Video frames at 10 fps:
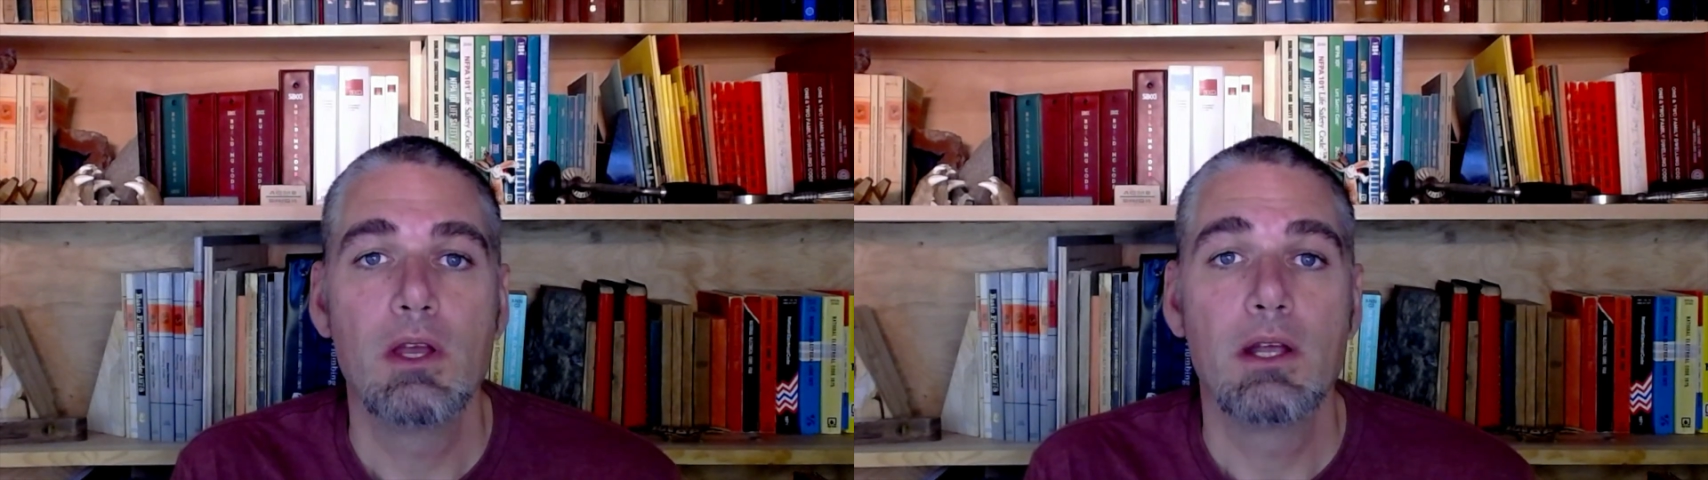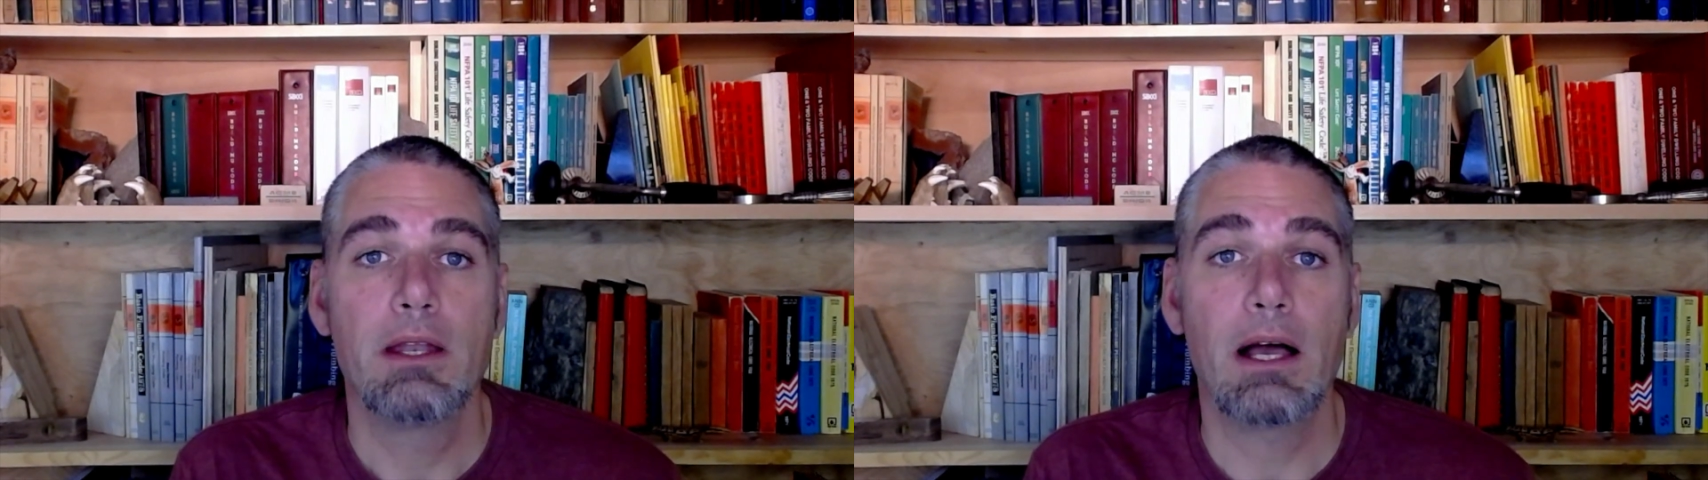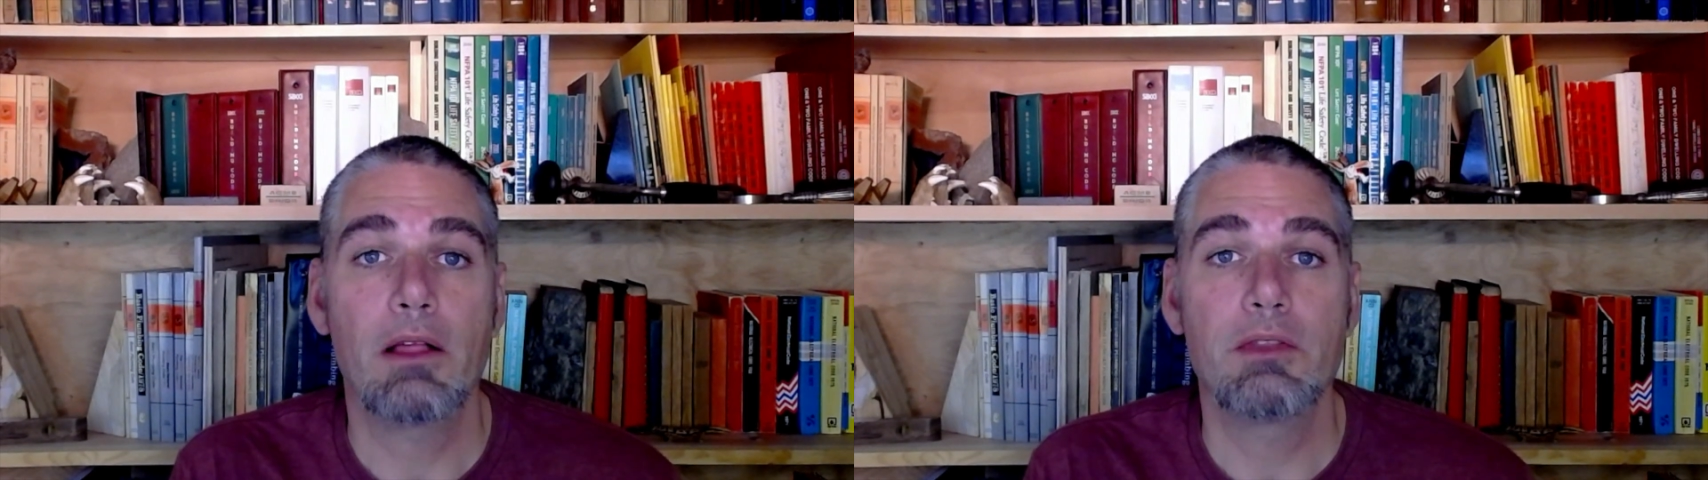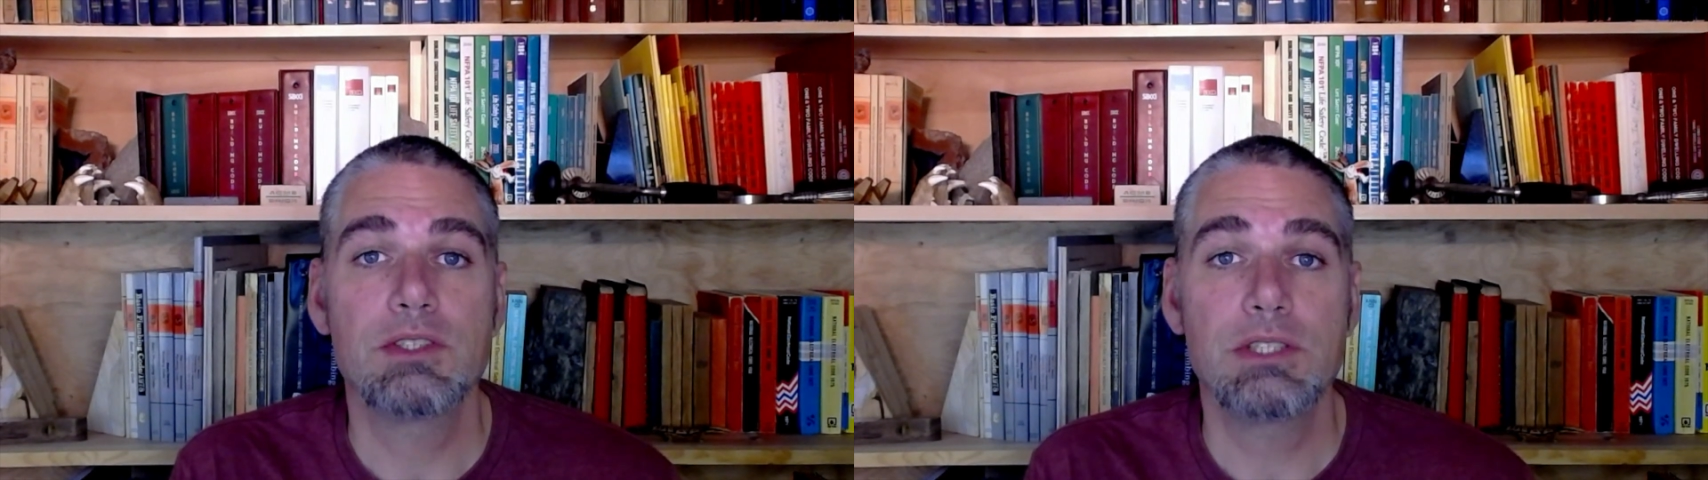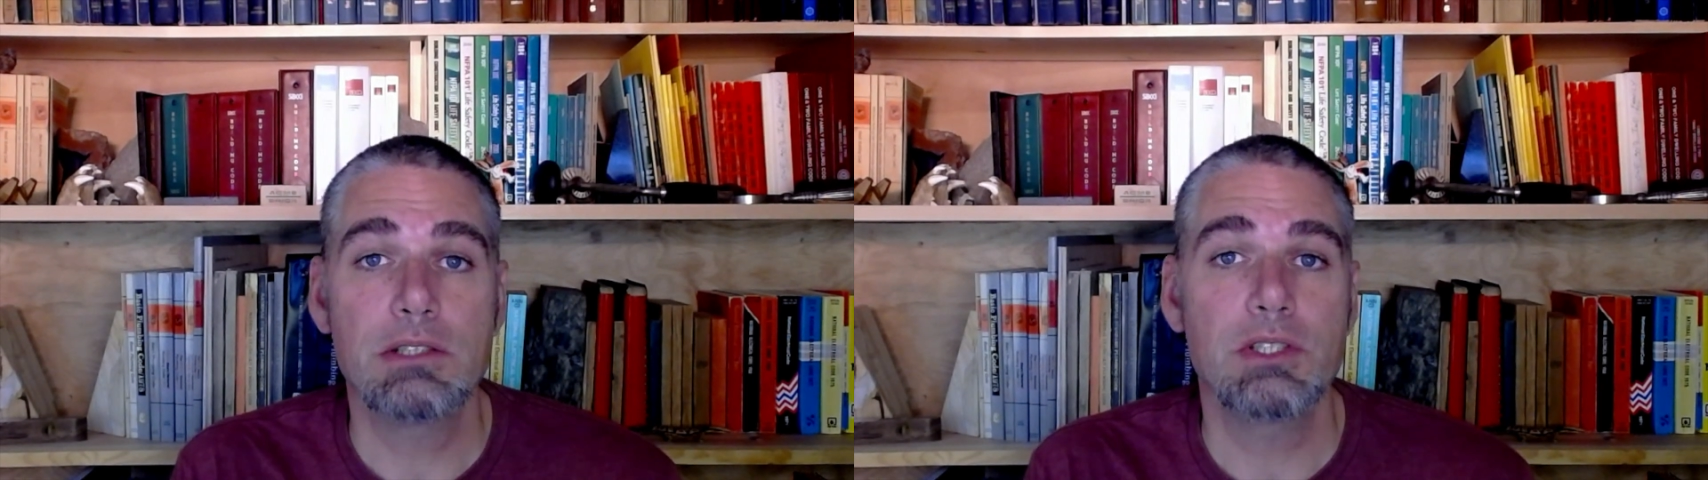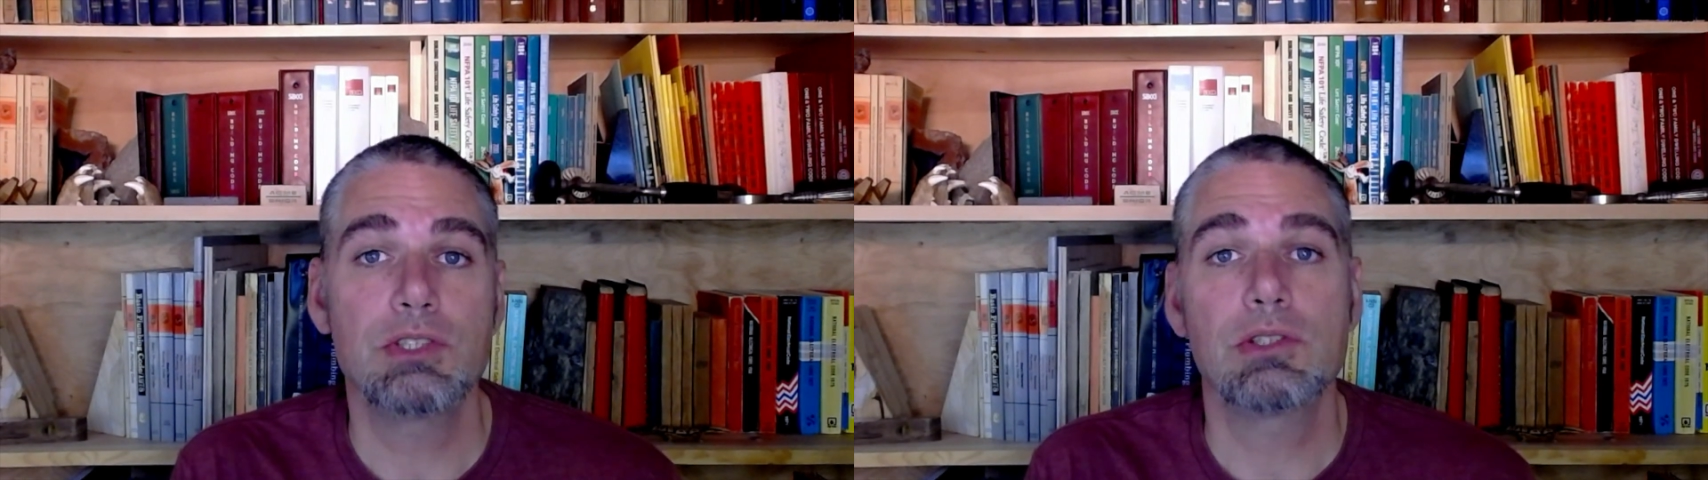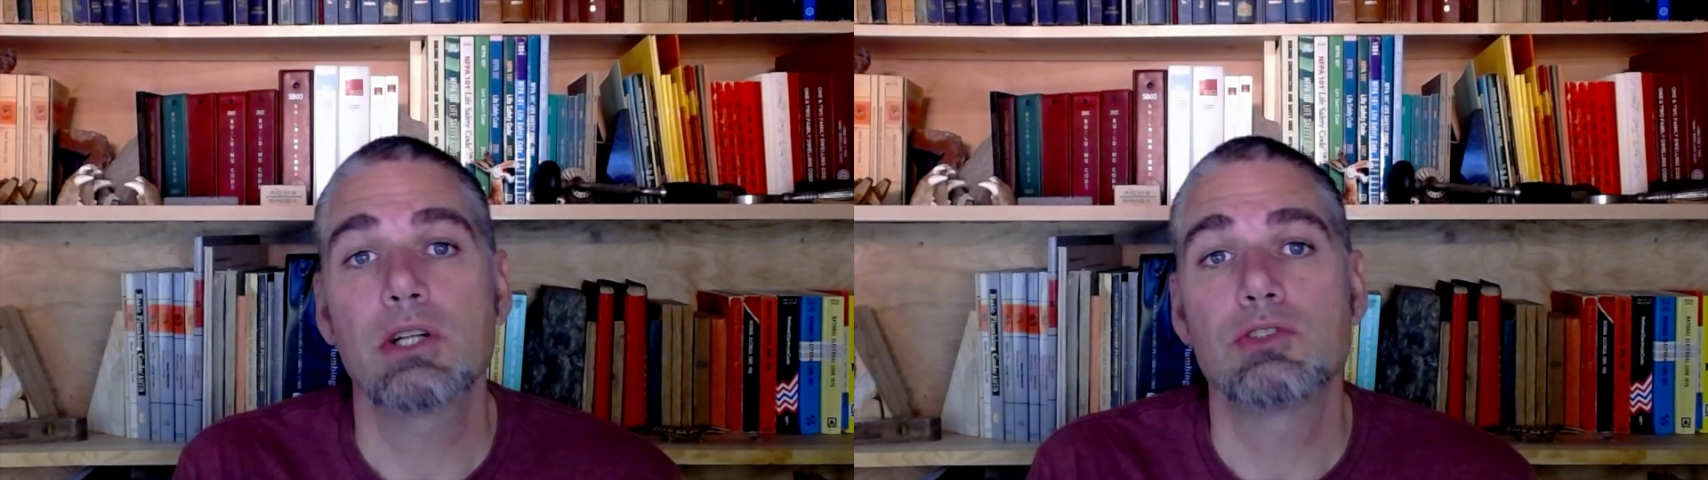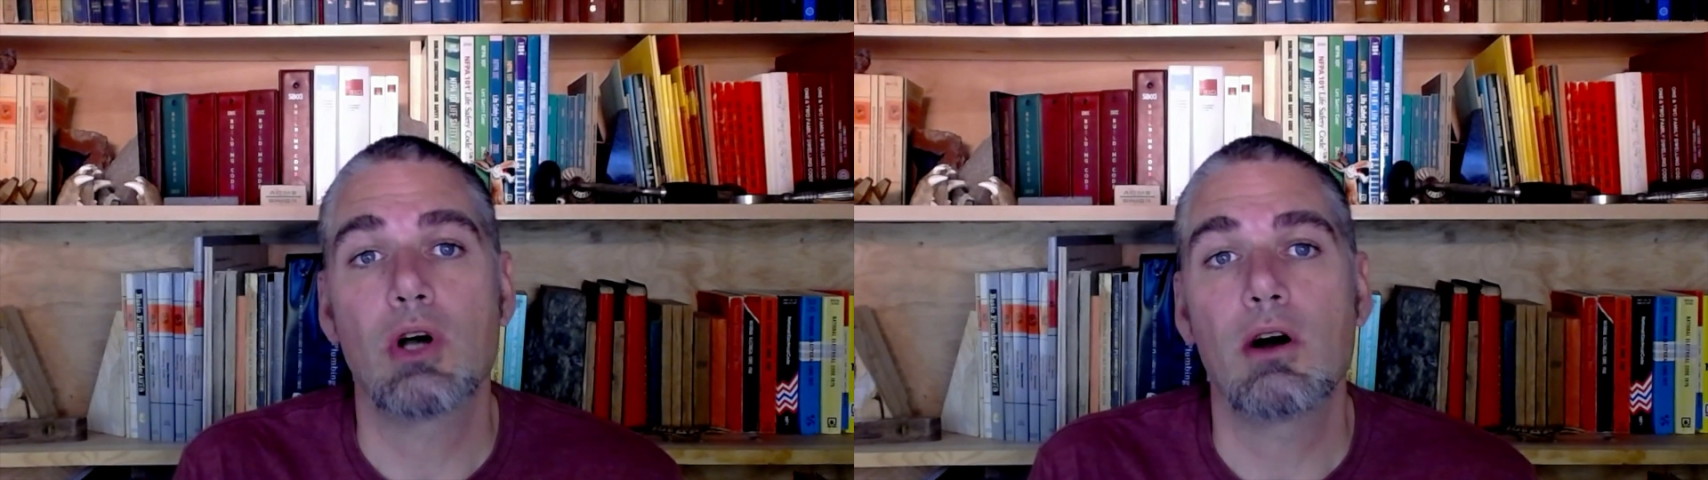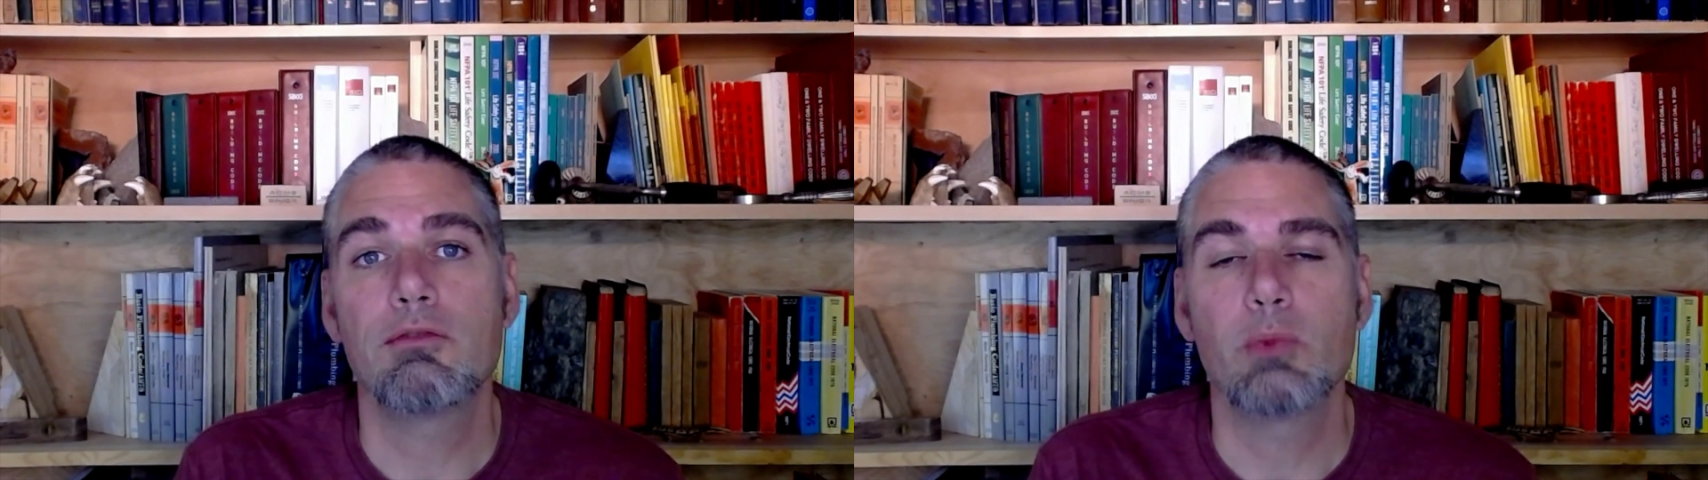Now, the series starts off